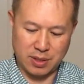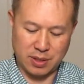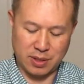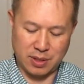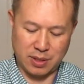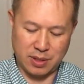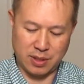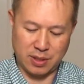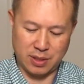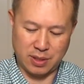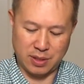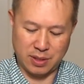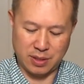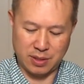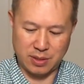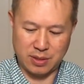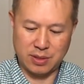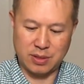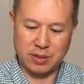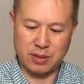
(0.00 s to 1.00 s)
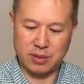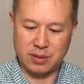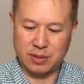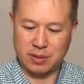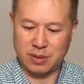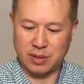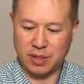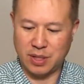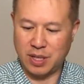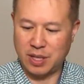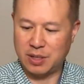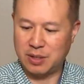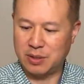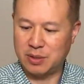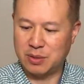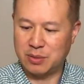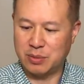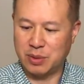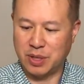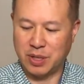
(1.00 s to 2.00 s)
and
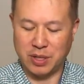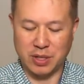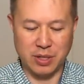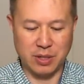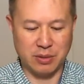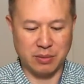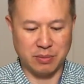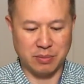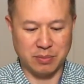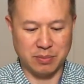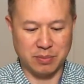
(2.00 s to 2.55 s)
again, ready to go.